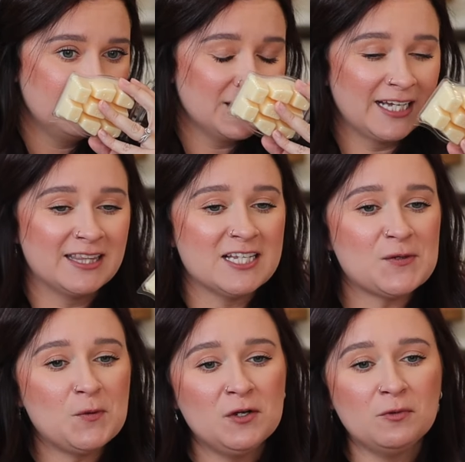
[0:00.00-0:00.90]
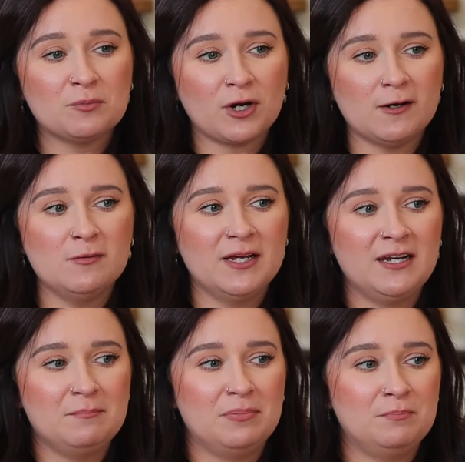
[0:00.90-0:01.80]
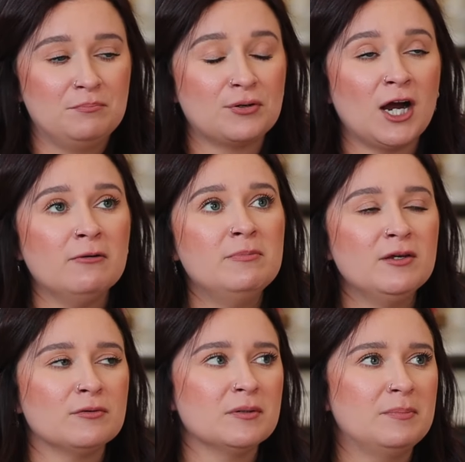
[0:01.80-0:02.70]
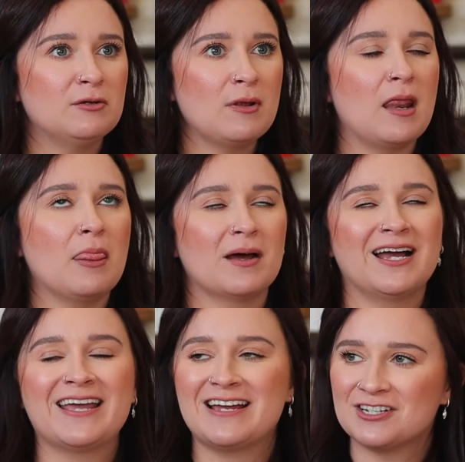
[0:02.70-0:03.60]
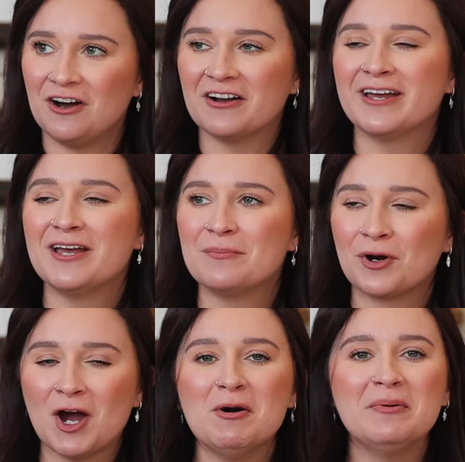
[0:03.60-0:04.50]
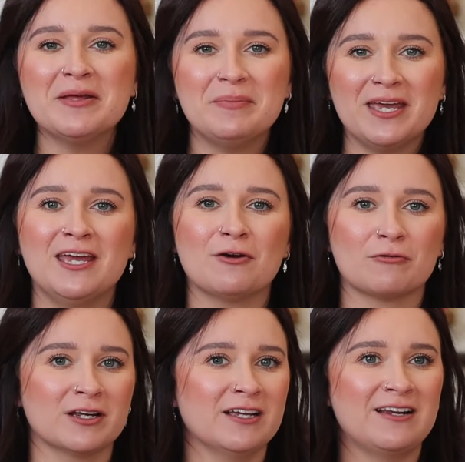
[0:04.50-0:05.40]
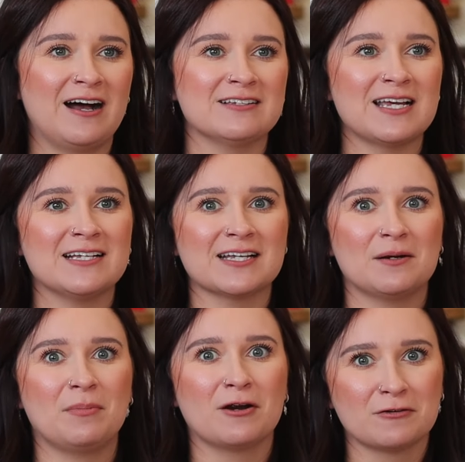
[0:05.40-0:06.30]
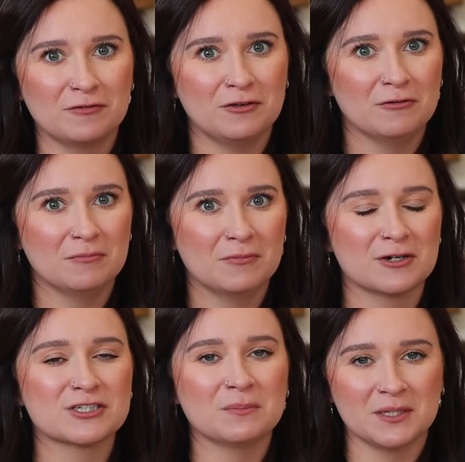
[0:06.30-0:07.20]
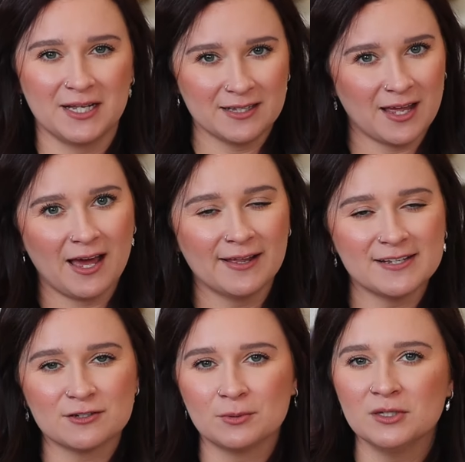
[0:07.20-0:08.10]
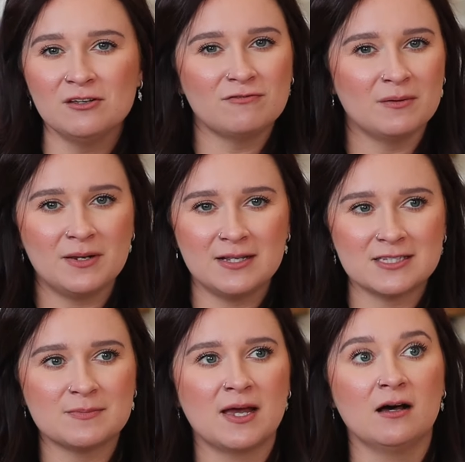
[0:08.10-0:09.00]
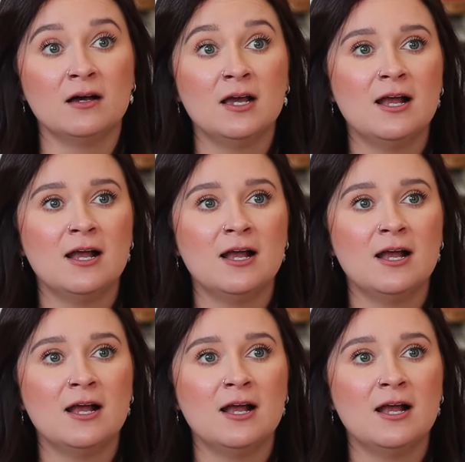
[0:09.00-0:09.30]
Like this one would probably probably be really I can't talk. Probably be really nice as like a perfume or something like that. Like it's a really feminine smell.